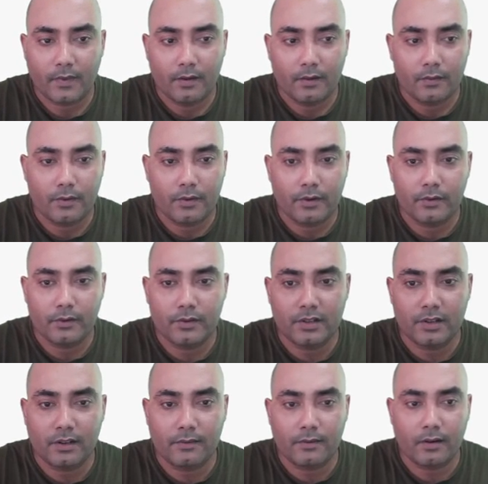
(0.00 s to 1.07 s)
for
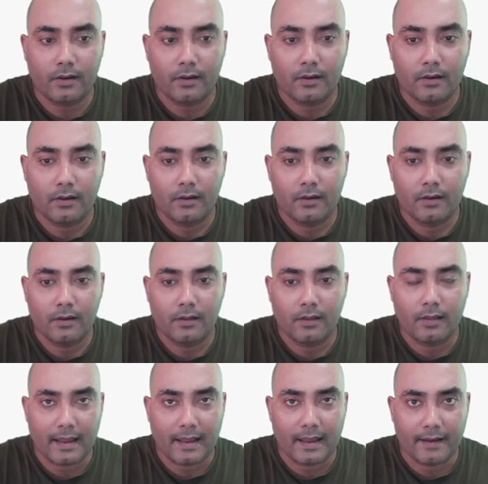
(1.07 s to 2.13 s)
yourself for
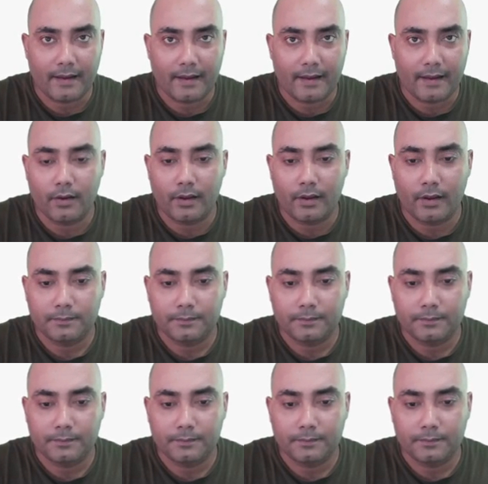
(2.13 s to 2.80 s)
lifelong. Okay,